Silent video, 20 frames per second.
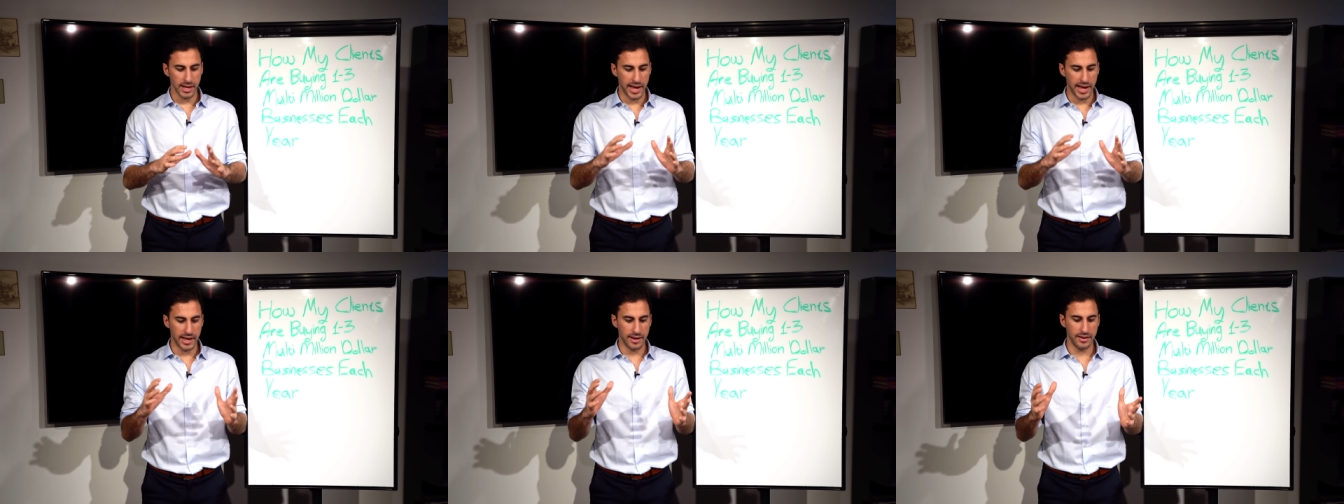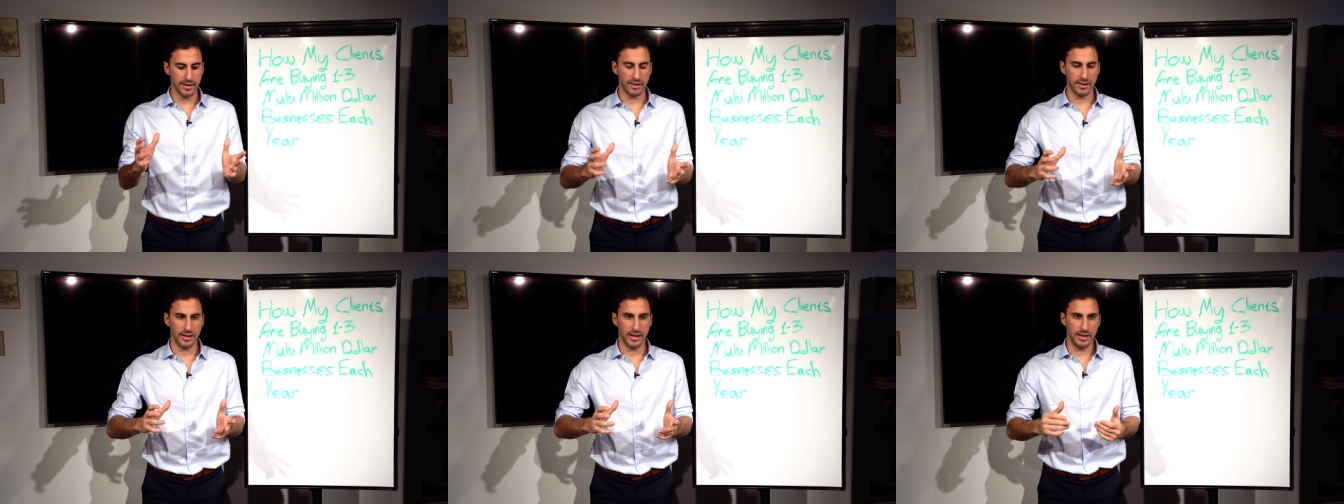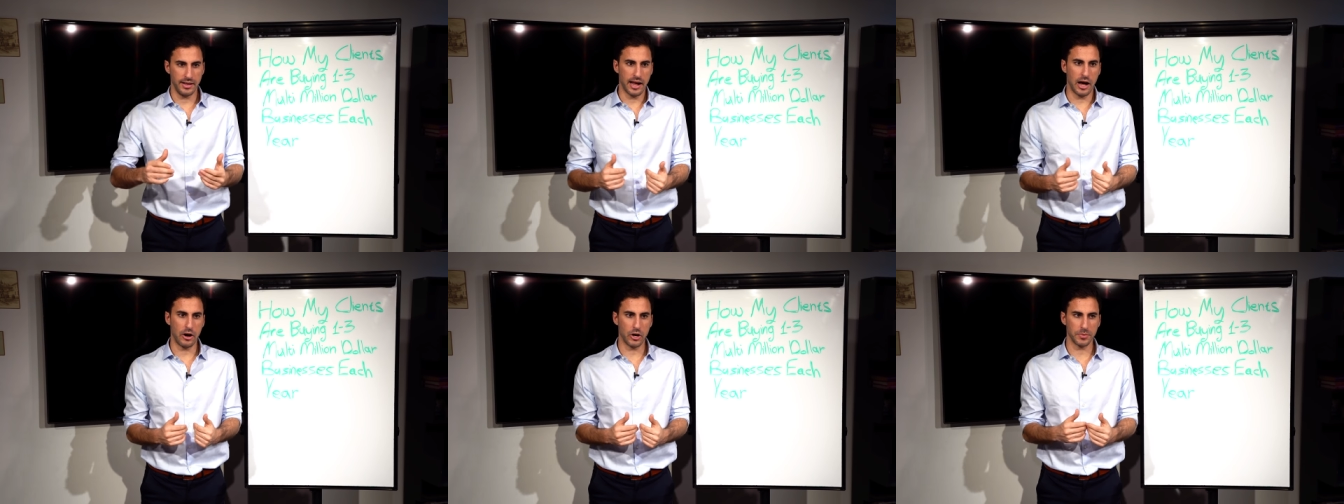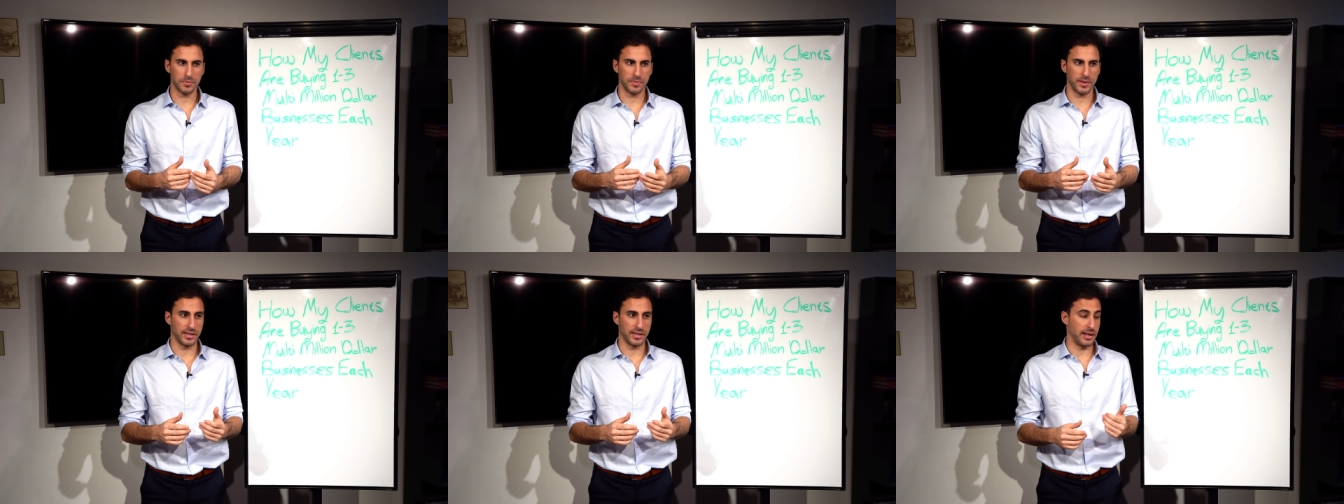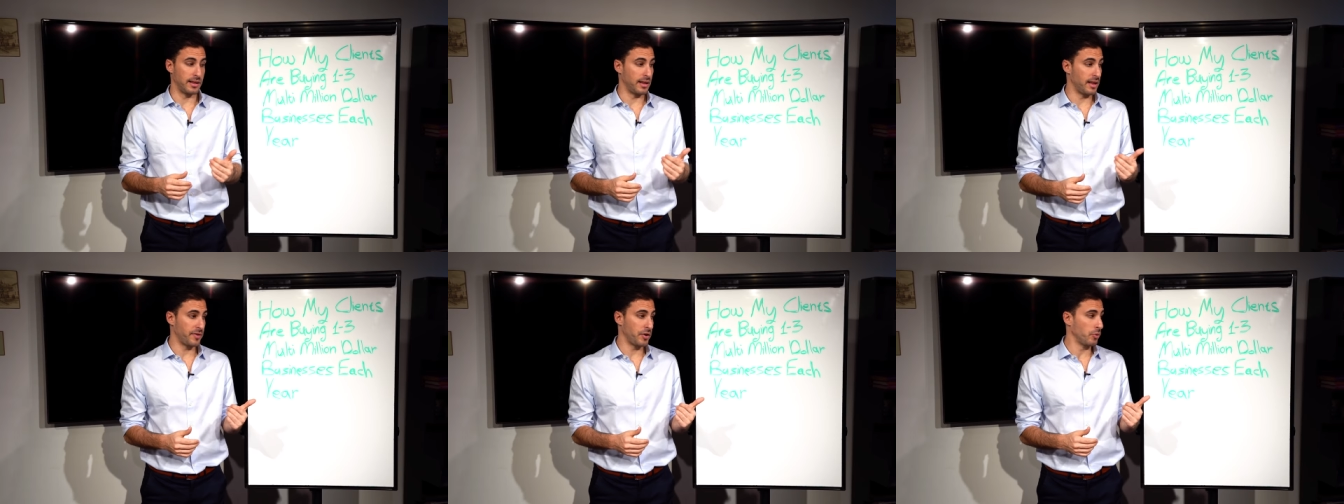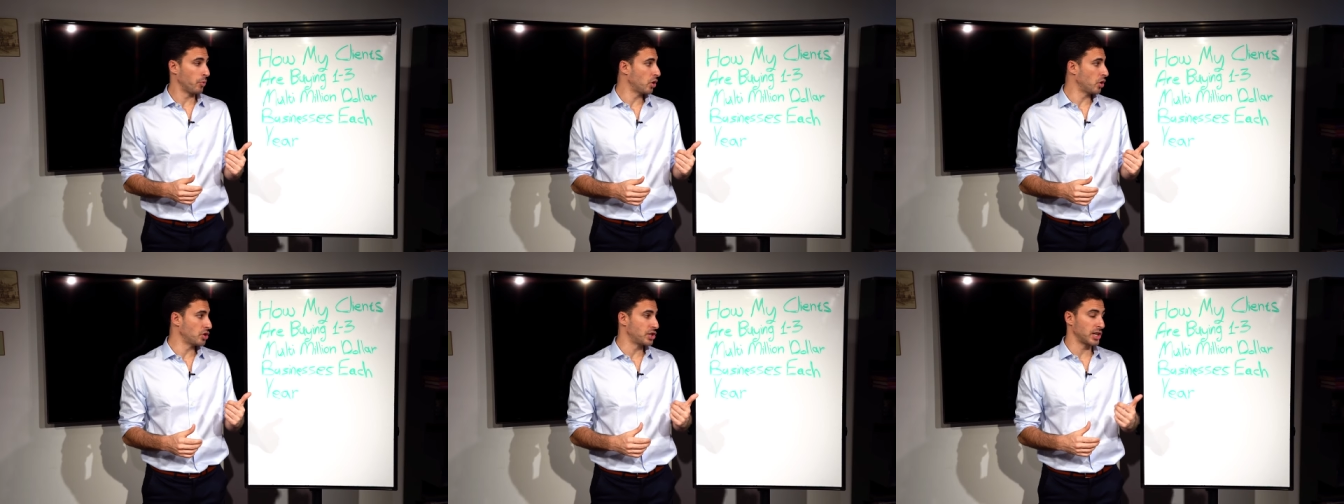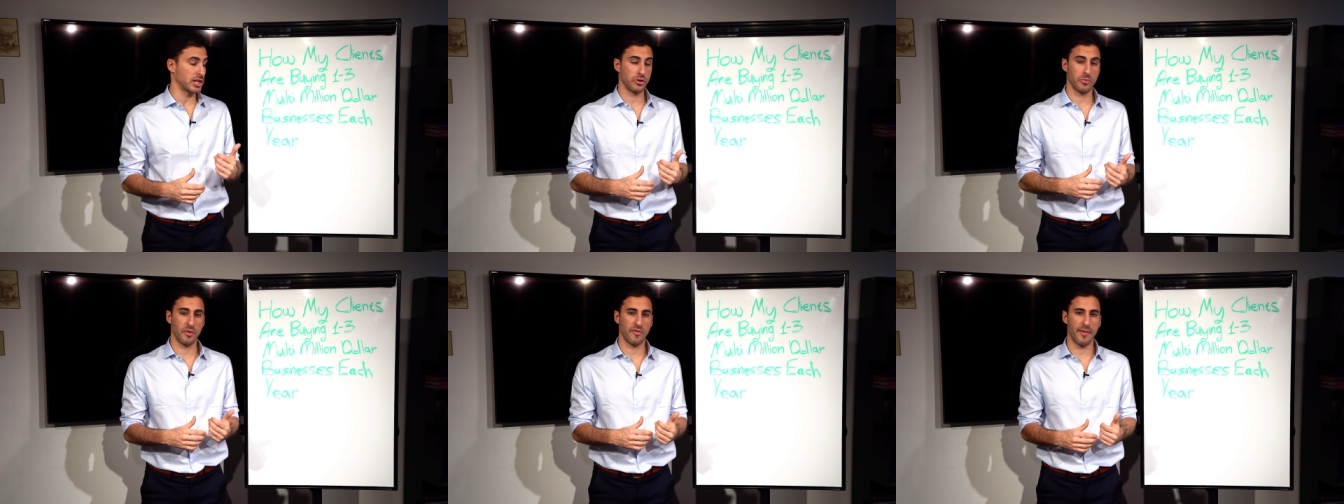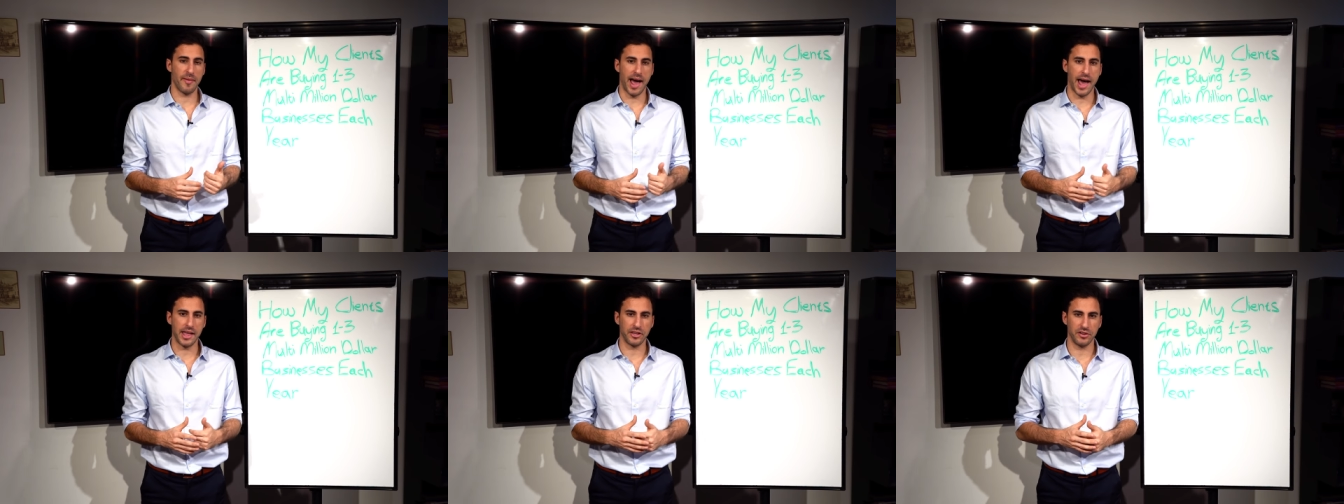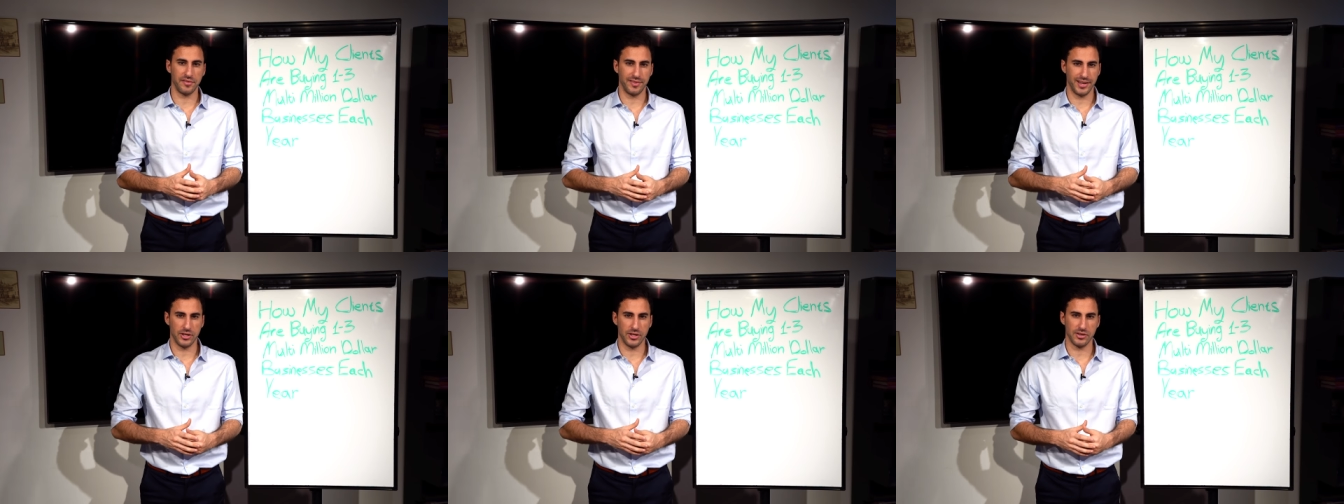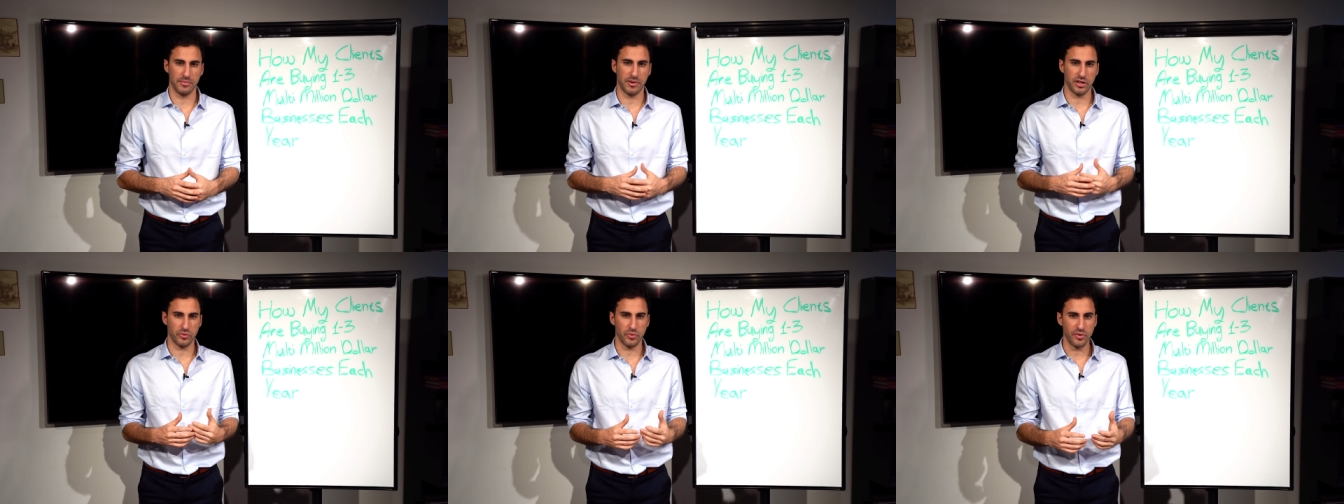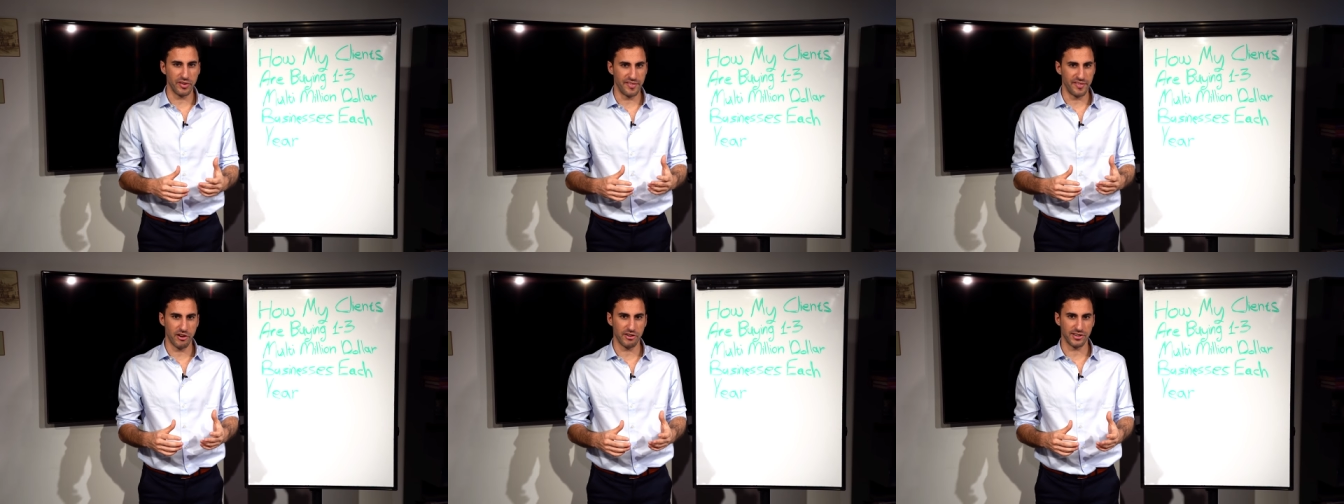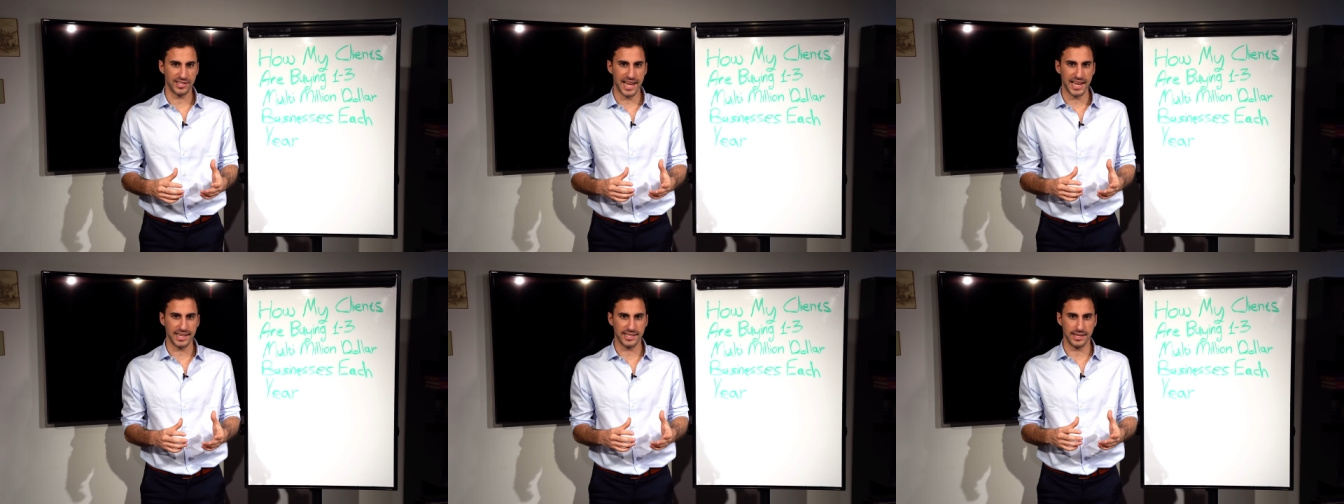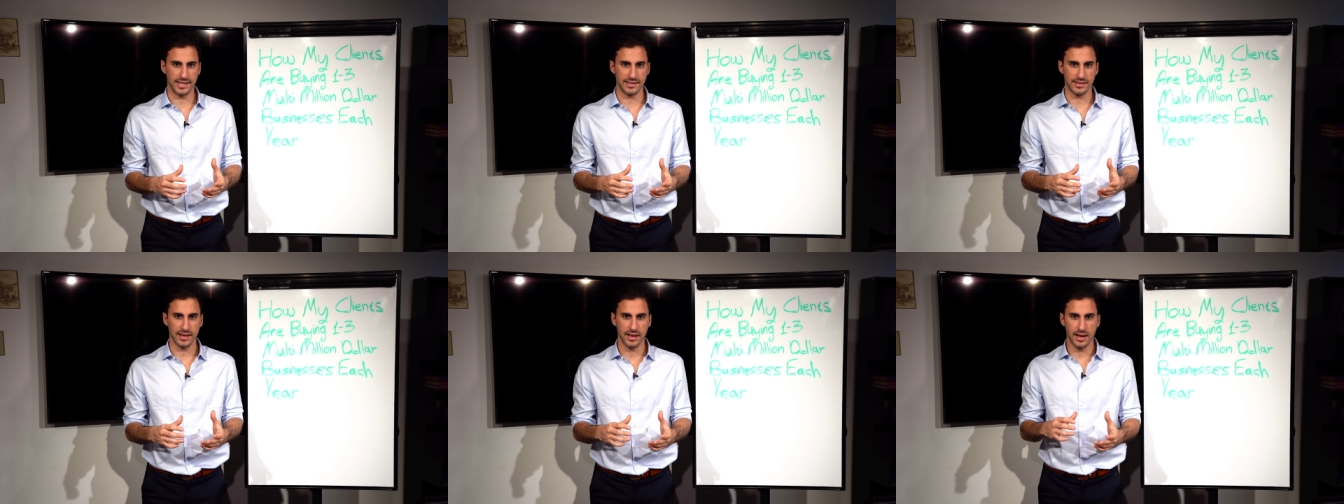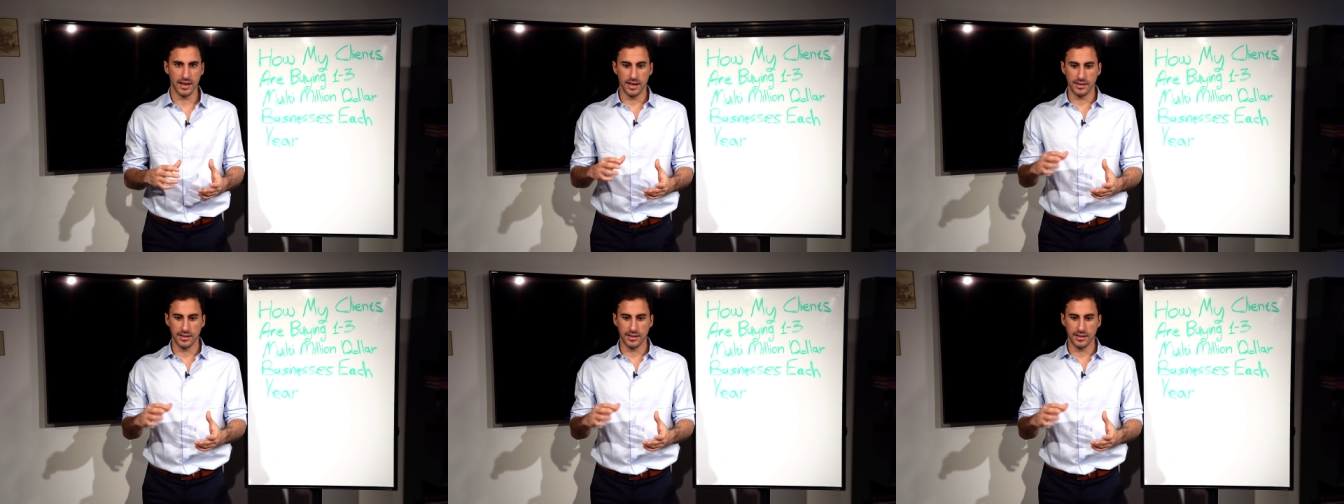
and in our place, if you want to check some of my other videos about reverse exits,